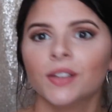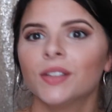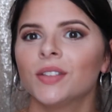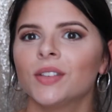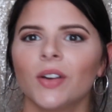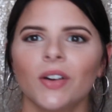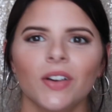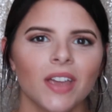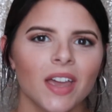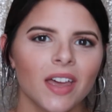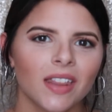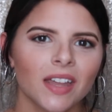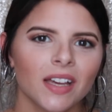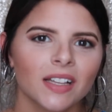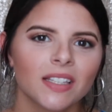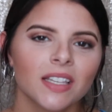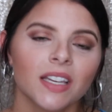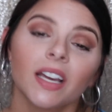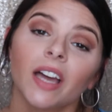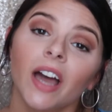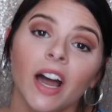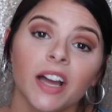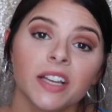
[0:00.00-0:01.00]
So yeah, that's
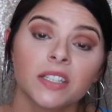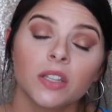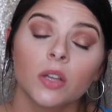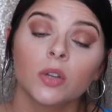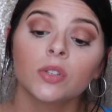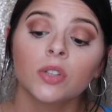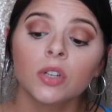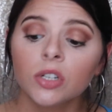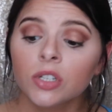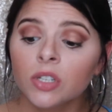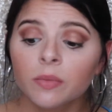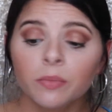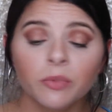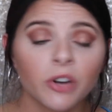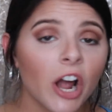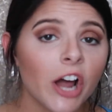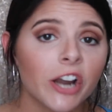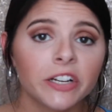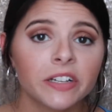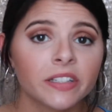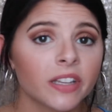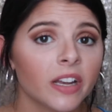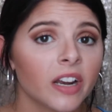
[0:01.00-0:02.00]
it guys. Those are some
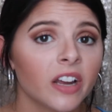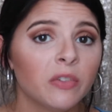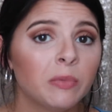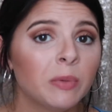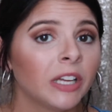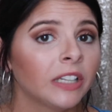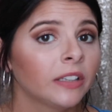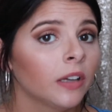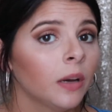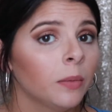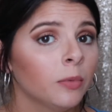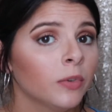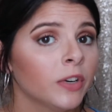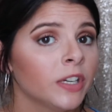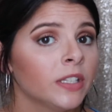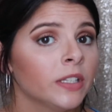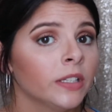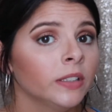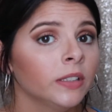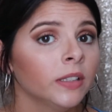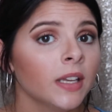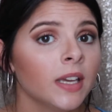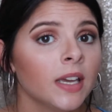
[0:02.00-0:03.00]
products that I've picked up
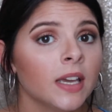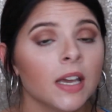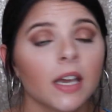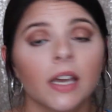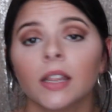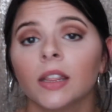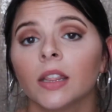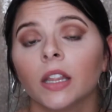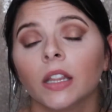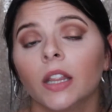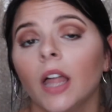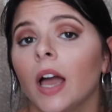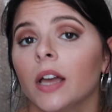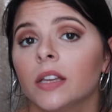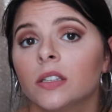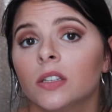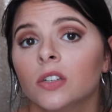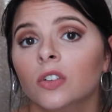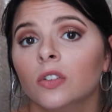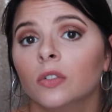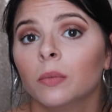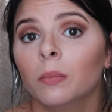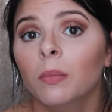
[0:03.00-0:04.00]
recently in the
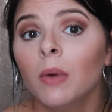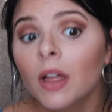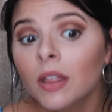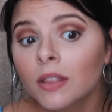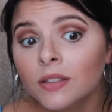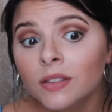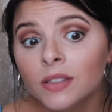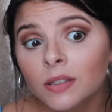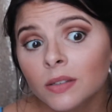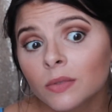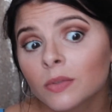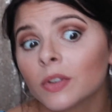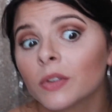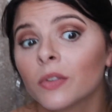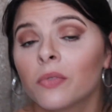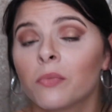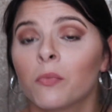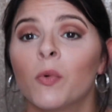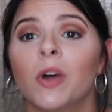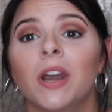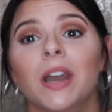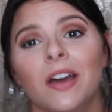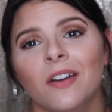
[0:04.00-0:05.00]
last 2 months
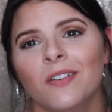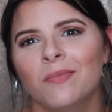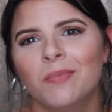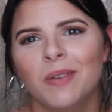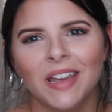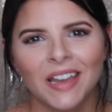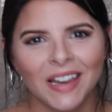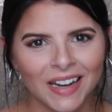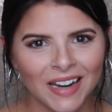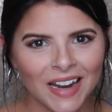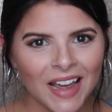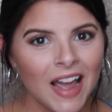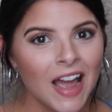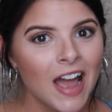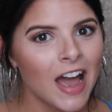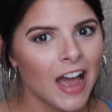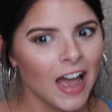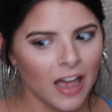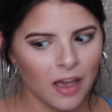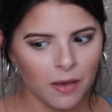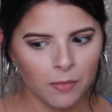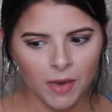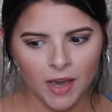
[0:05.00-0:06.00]
when I've been
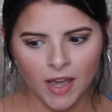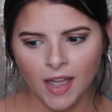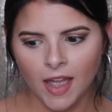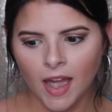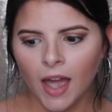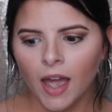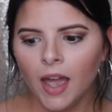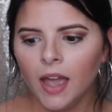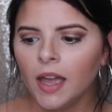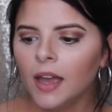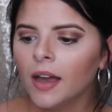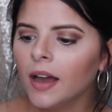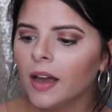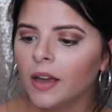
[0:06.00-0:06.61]
MIA.